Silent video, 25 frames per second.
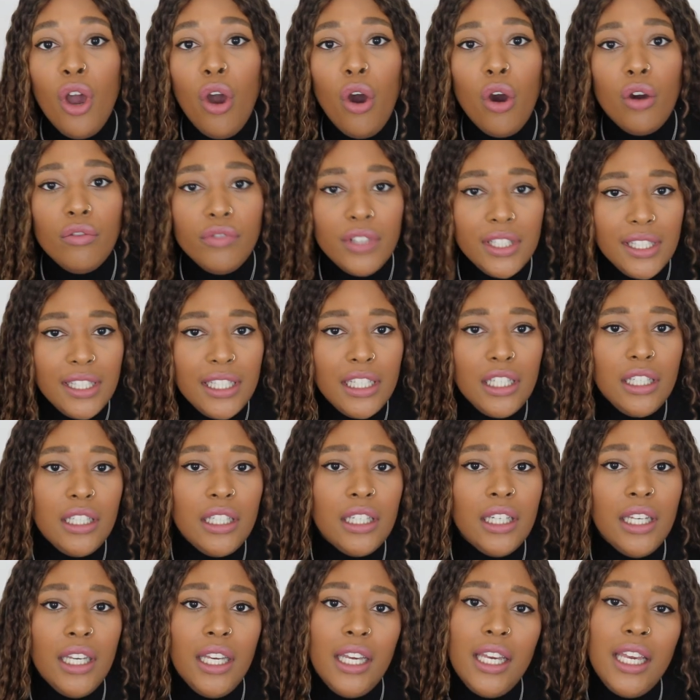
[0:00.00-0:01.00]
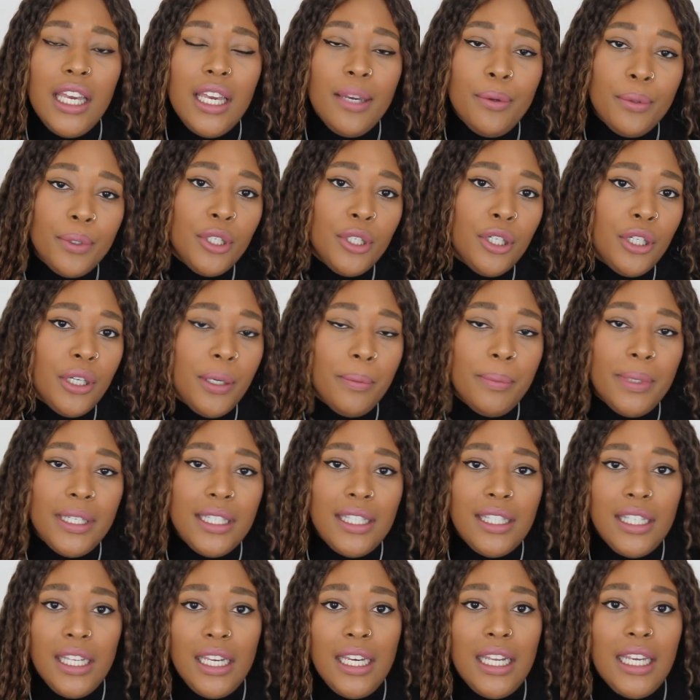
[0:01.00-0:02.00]
obviously it look a bit
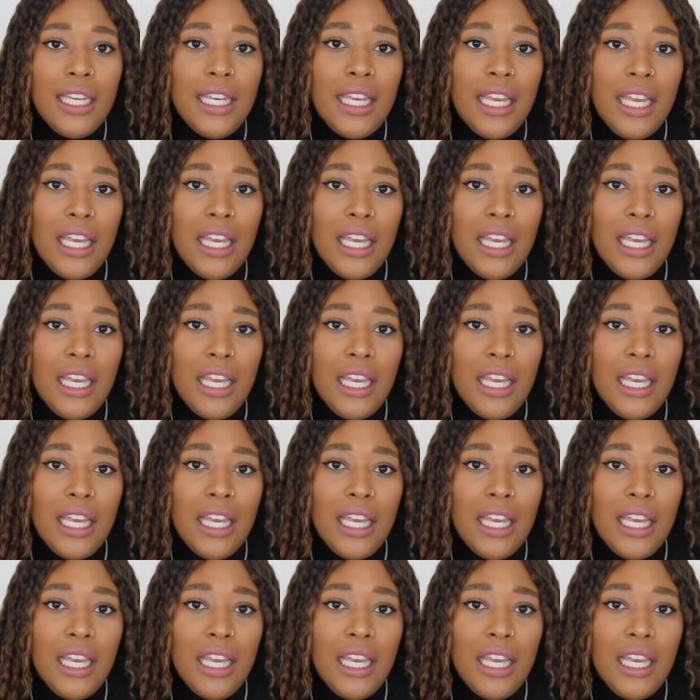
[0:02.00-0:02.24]
silly